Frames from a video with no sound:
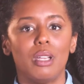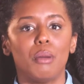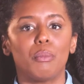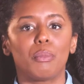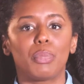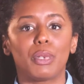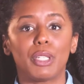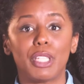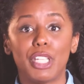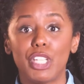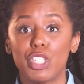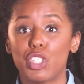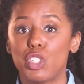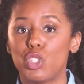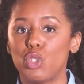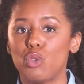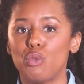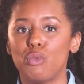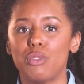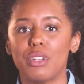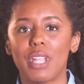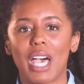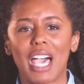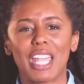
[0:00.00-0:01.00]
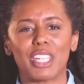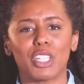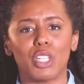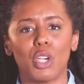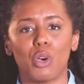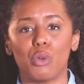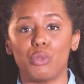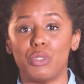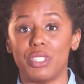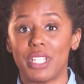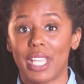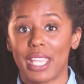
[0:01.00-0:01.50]
Please do not go
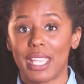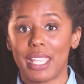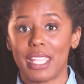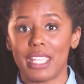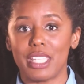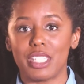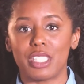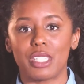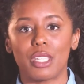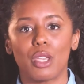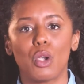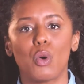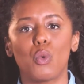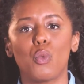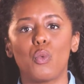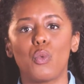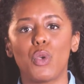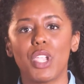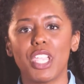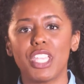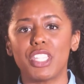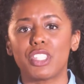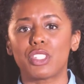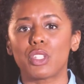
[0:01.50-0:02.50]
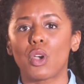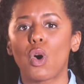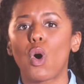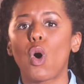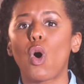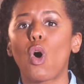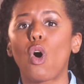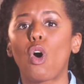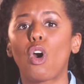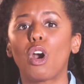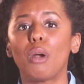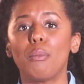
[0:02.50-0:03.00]
days, weeks,
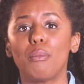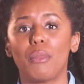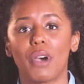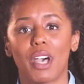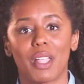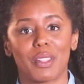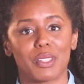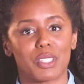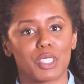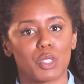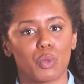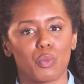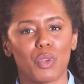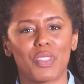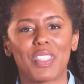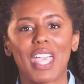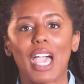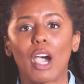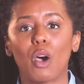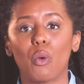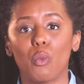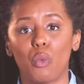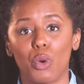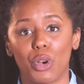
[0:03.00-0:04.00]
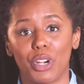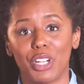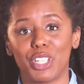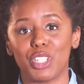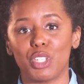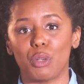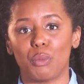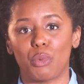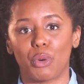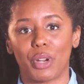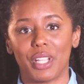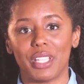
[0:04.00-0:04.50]
or months without wearing your
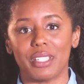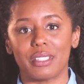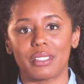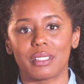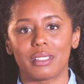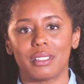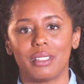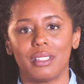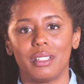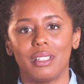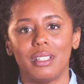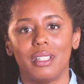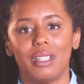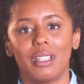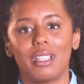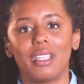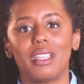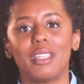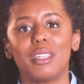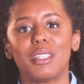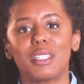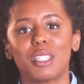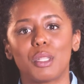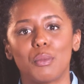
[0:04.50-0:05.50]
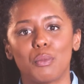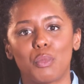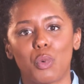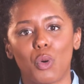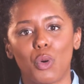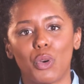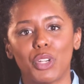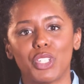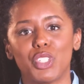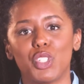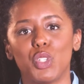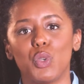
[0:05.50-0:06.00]
brace. It is
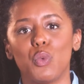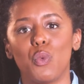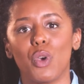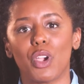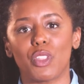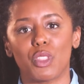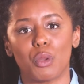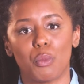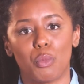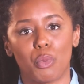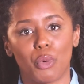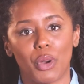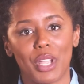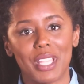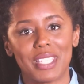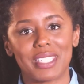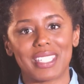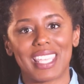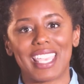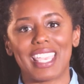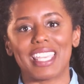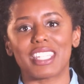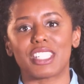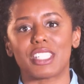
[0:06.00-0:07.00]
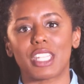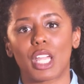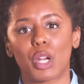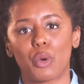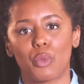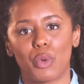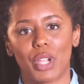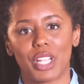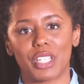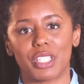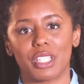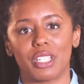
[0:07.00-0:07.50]
important you wear the brace as
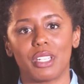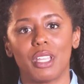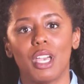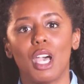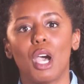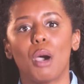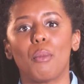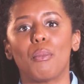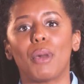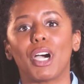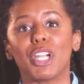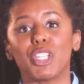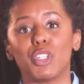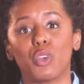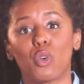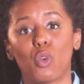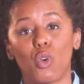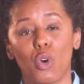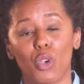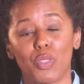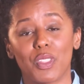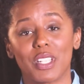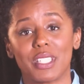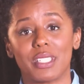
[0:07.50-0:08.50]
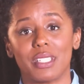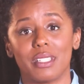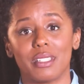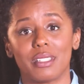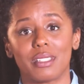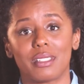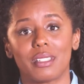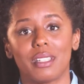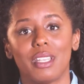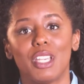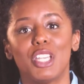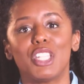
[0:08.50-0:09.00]
directed by your
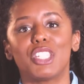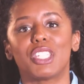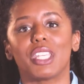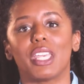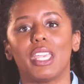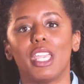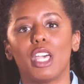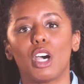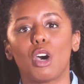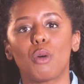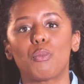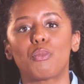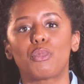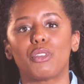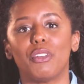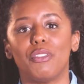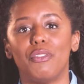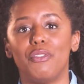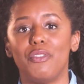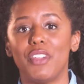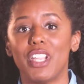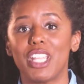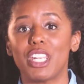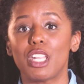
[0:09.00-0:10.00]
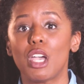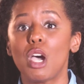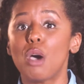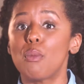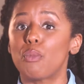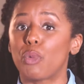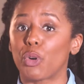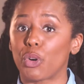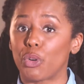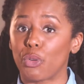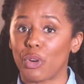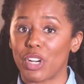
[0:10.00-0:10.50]
orthotist to help prevent
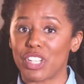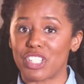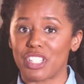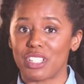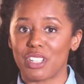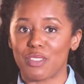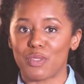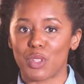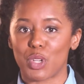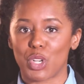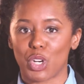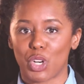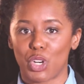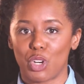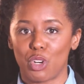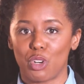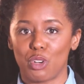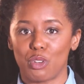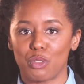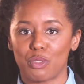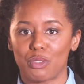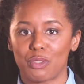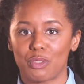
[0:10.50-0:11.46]
progression of the curve.